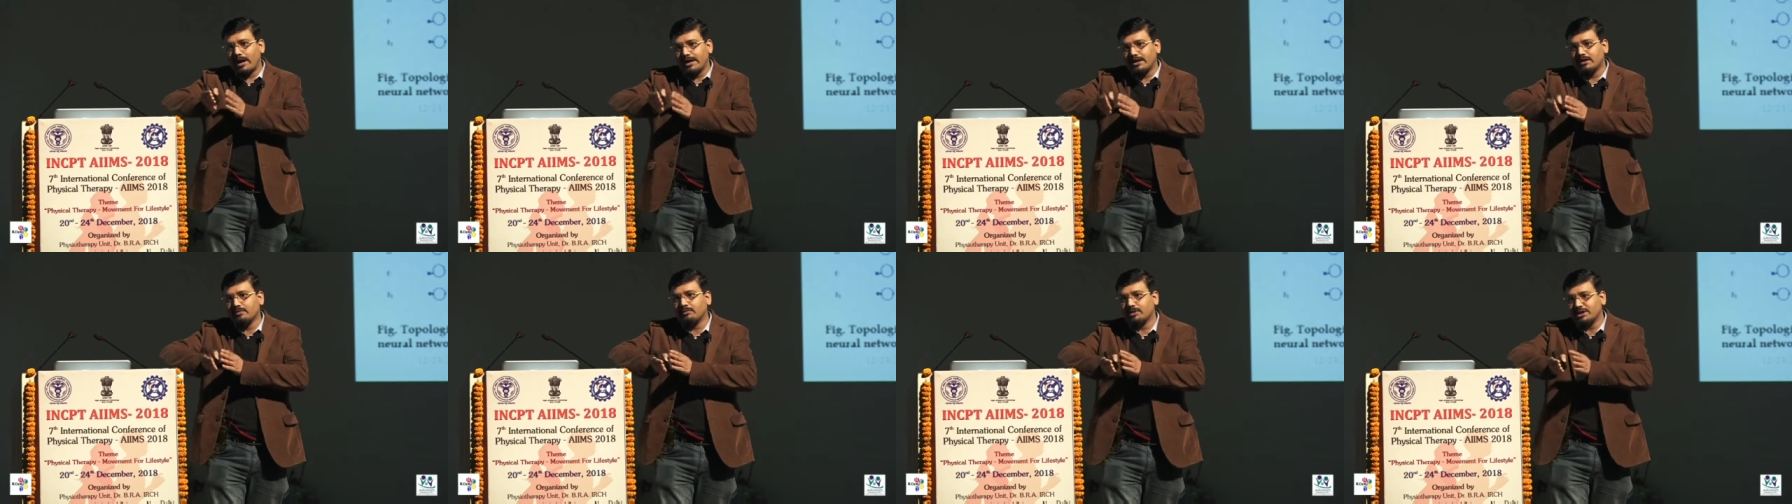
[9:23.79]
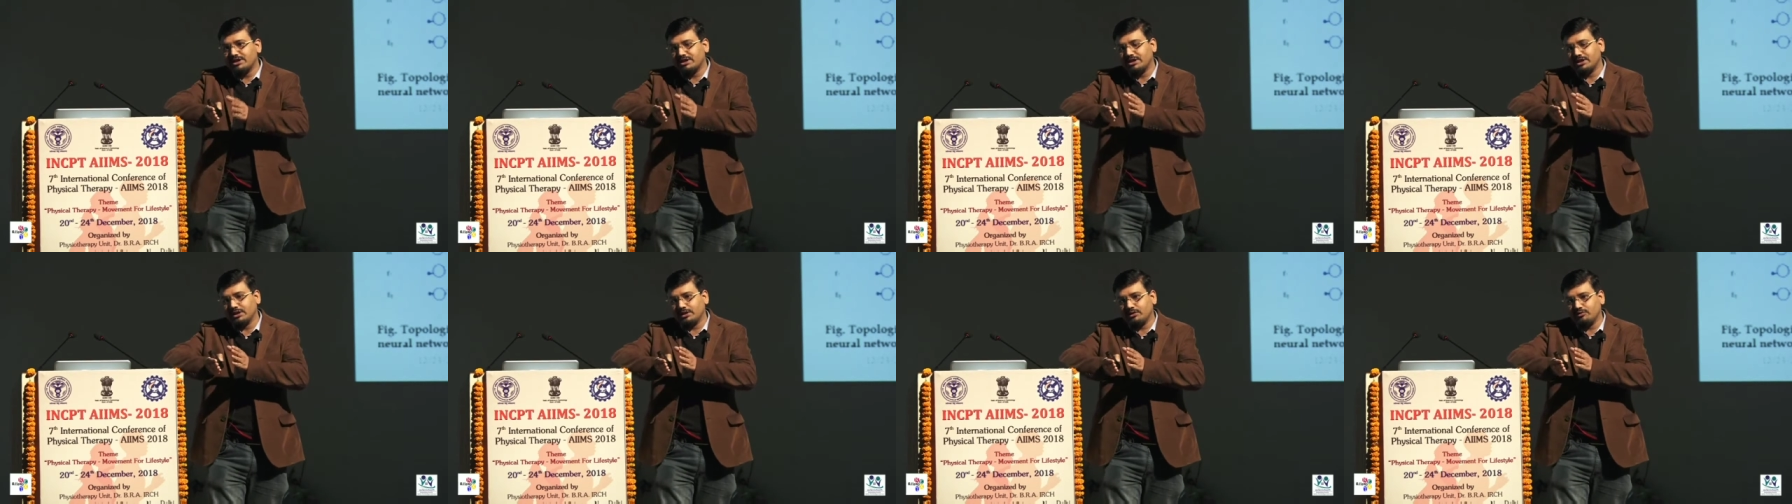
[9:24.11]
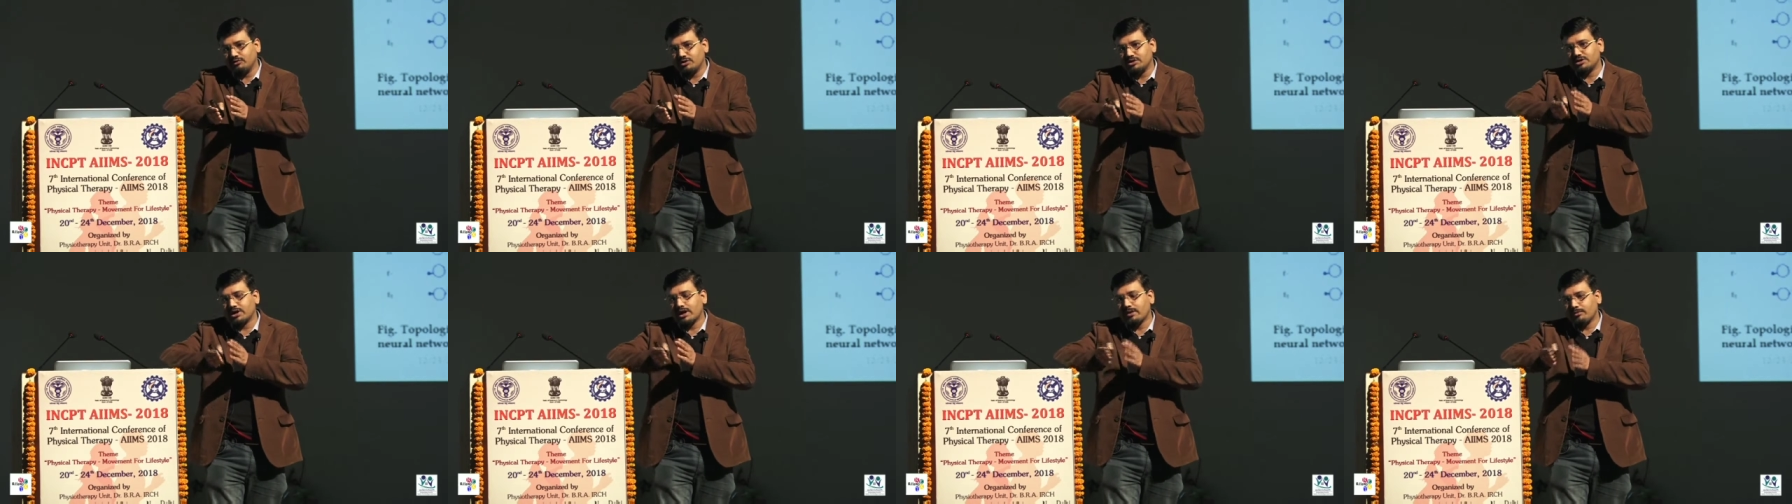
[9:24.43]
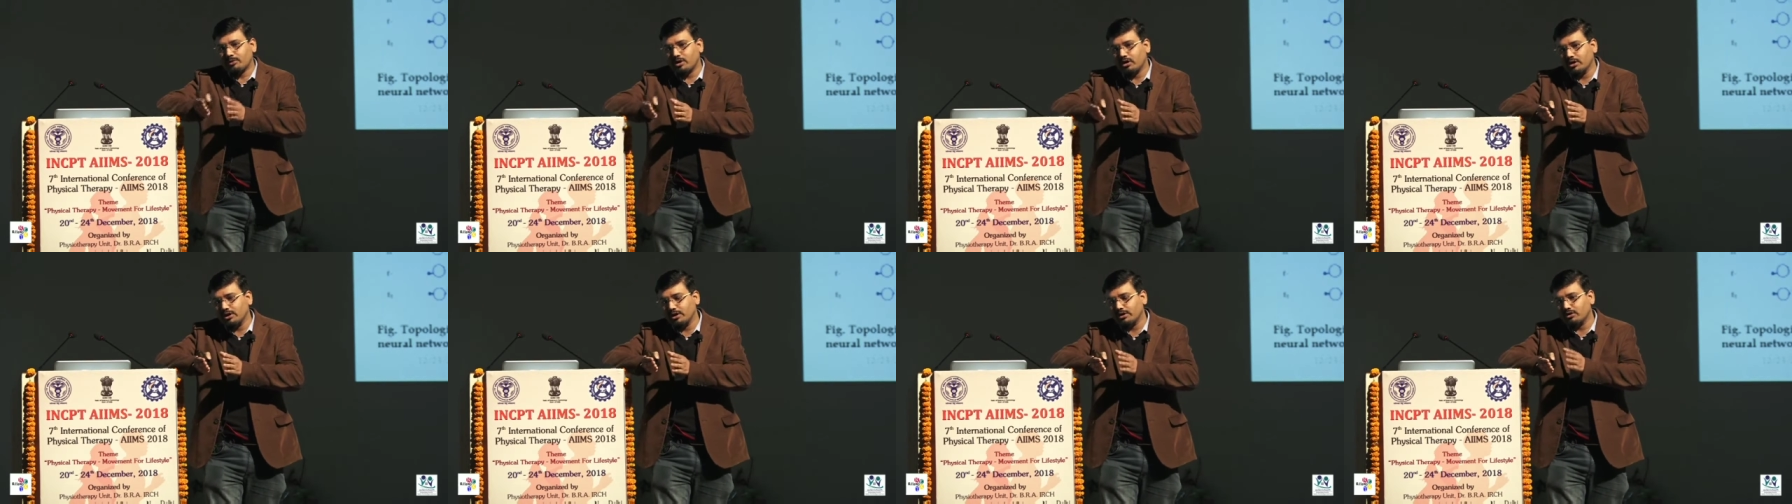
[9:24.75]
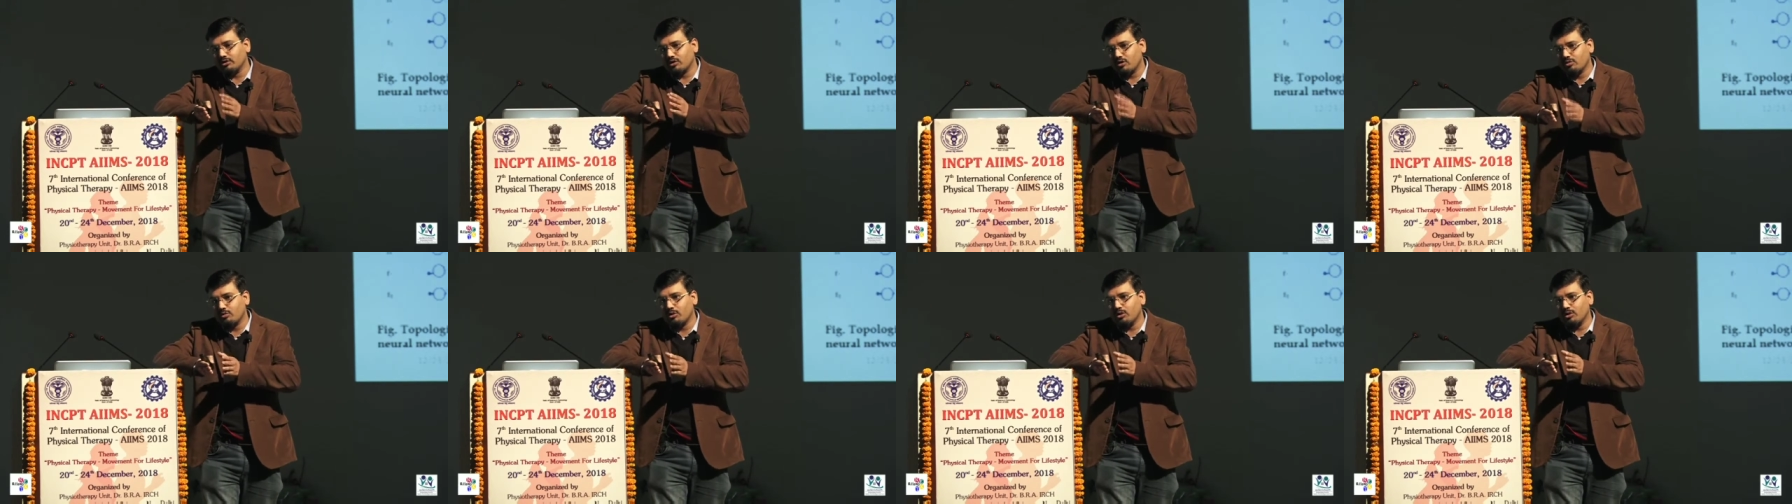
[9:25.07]
by a machine, which I am
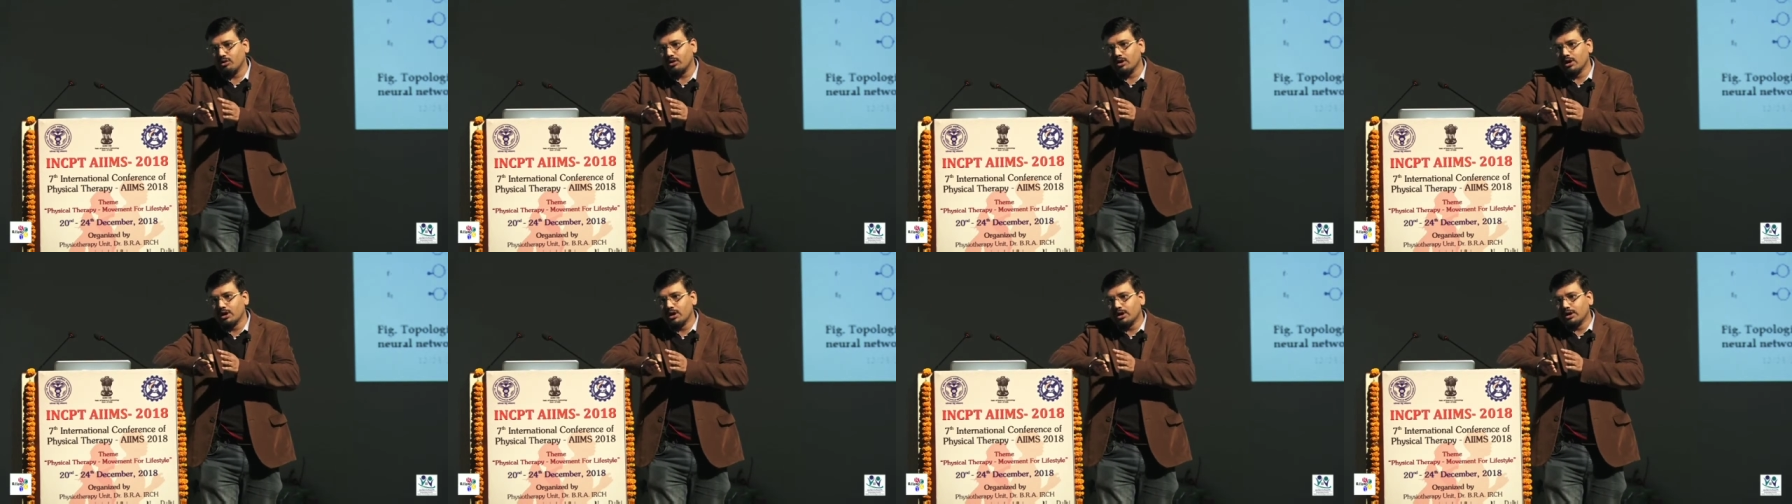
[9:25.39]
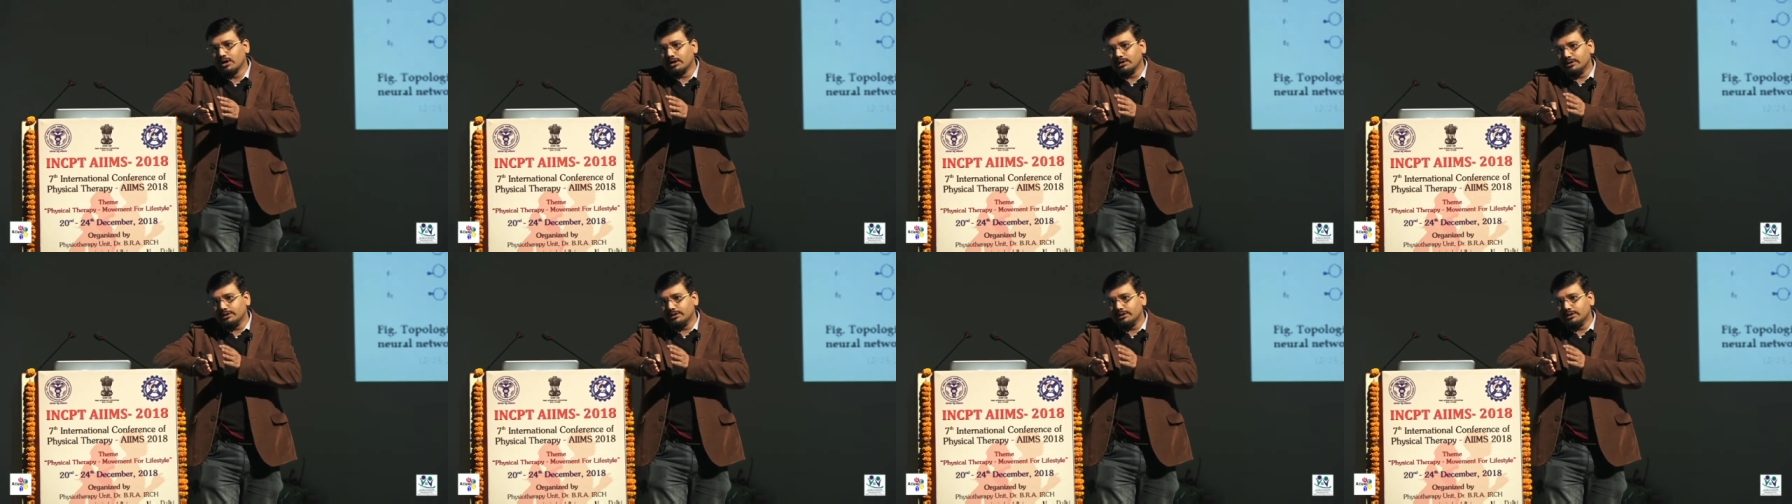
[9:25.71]
calling robot,